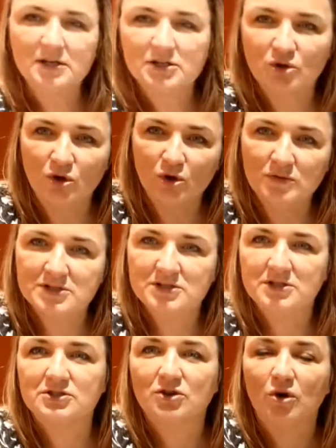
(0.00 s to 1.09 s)
Ian is always,
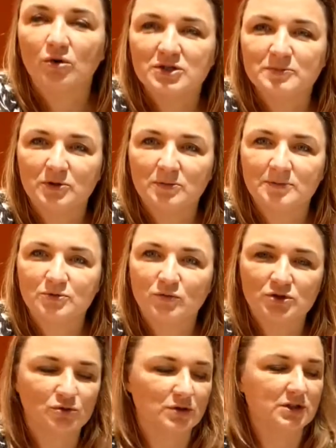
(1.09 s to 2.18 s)
he's always problems
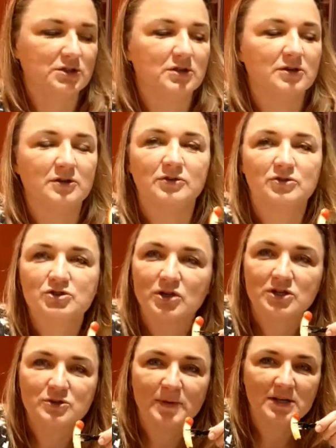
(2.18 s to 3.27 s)
what to eat in a
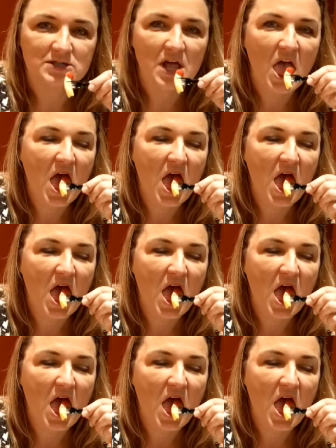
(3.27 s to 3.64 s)
strange place.